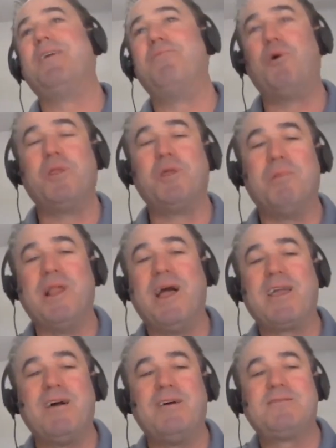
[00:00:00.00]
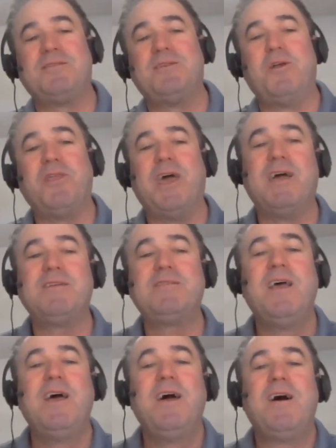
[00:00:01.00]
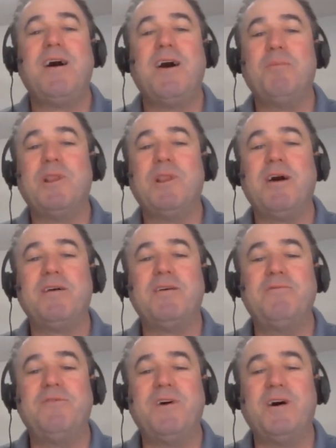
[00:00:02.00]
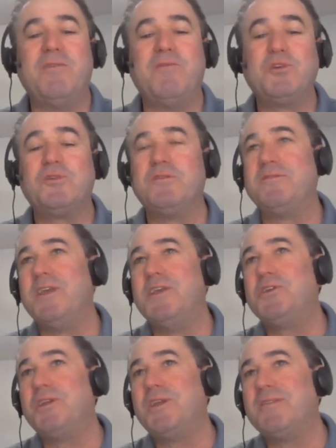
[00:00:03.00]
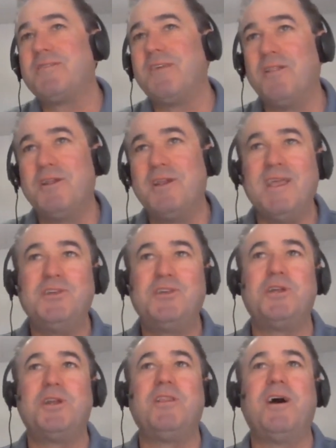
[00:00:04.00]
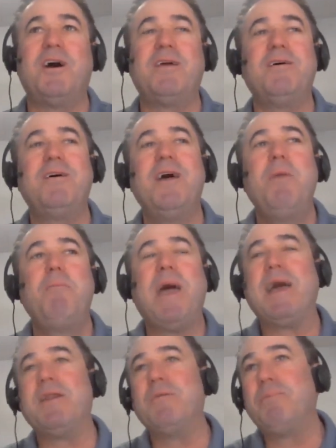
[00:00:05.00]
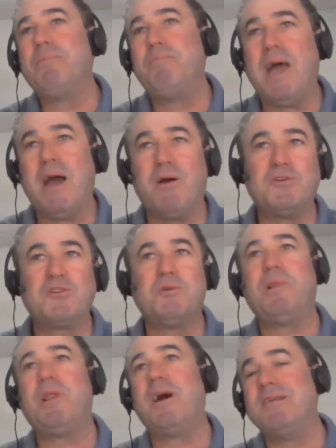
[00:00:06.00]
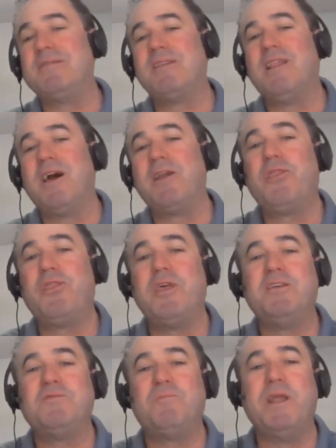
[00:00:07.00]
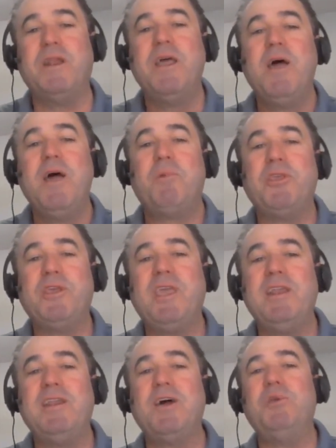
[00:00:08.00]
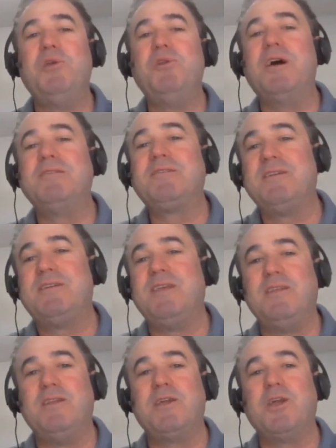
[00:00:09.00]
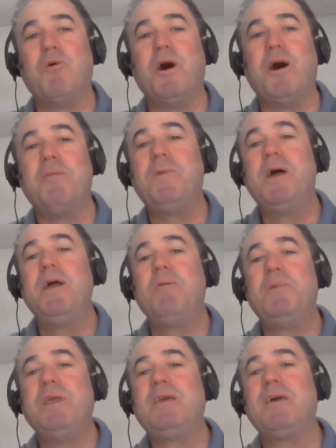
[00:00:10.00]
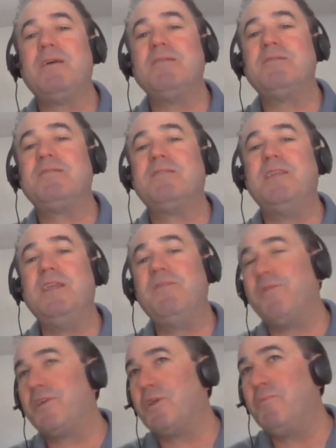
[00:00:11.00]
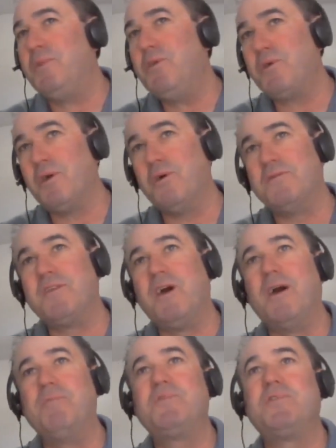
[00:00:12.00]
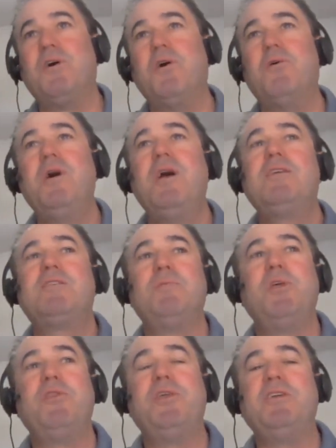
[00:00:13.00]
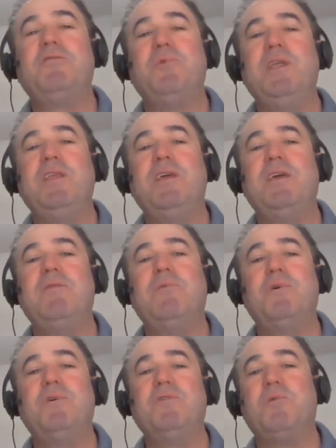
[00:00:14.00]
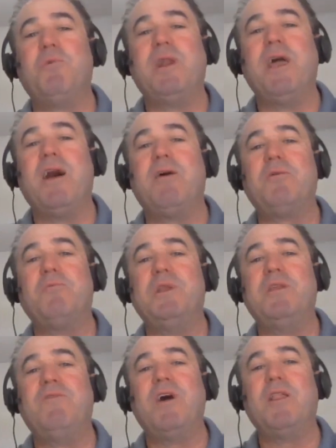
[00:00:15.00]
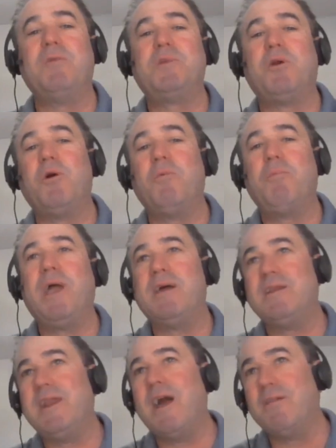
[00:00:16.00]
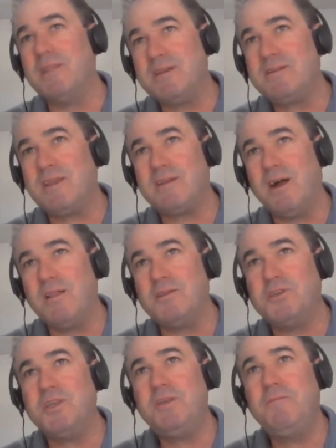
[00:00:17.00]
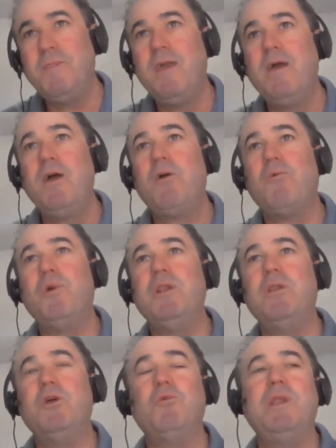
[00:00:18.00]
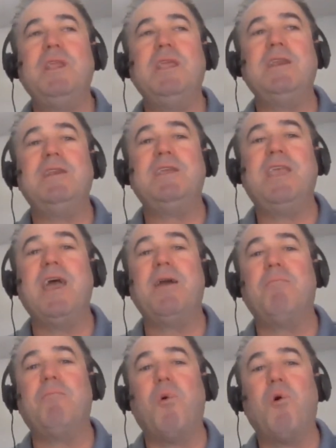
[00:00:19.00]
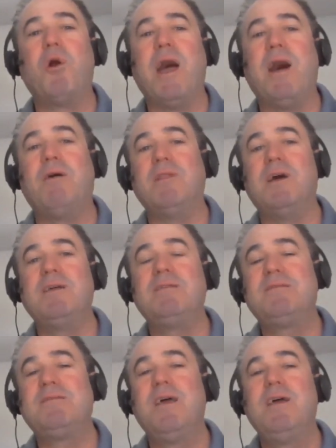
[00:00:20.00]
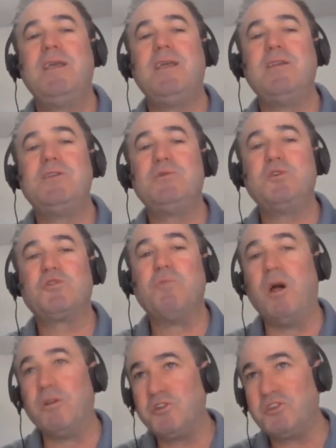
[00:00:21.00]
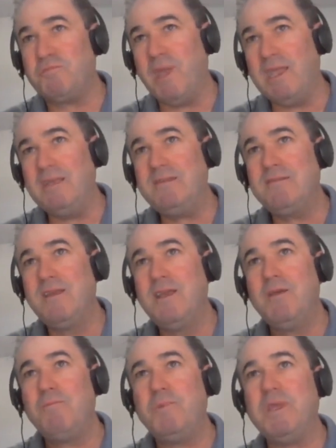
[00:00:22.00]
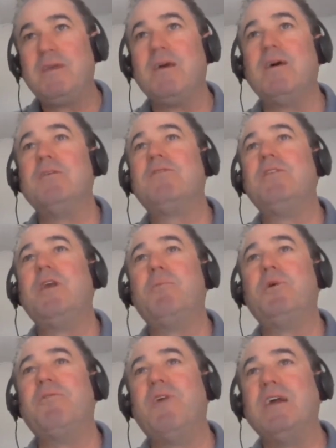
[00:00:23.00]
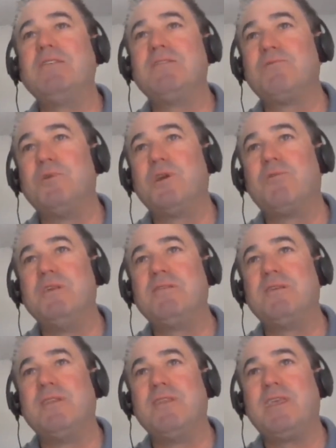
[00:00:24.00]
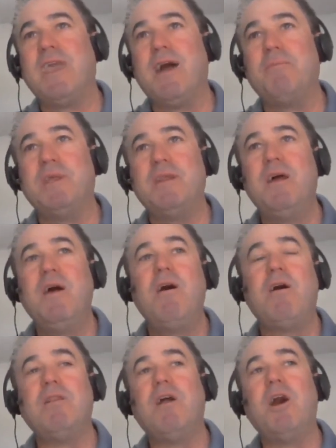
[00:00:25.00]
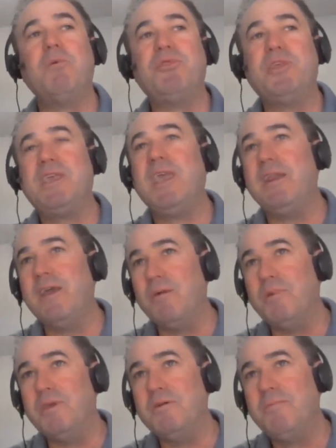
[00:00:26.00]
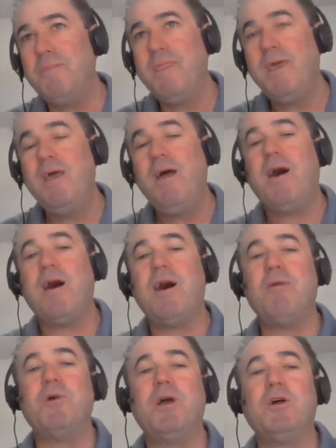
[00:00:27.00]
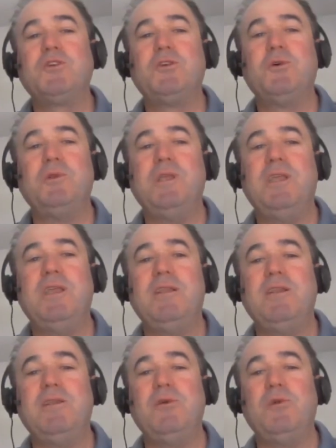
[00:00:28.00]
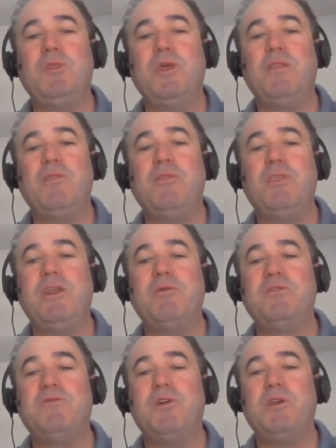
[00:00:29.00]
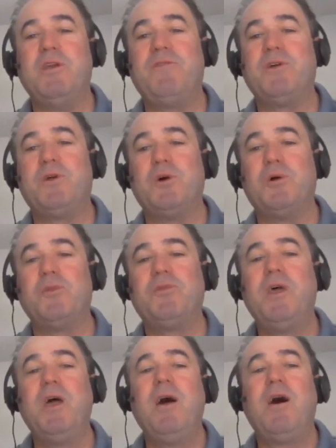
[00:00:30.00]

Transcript: to have rolling blackouts and all that. A lot of virtualization and consolidation, a lot of patent power supplies, and a lot of things. But the KW does continue to go up because the need for compute goes up. So some of the things we did was we went out and we developed our own patented outlet technology. We knew we needed to get more outlets into a smaller space because the number of devices were increasing in the cabinet, along with the KW. We also knew that it was very difficult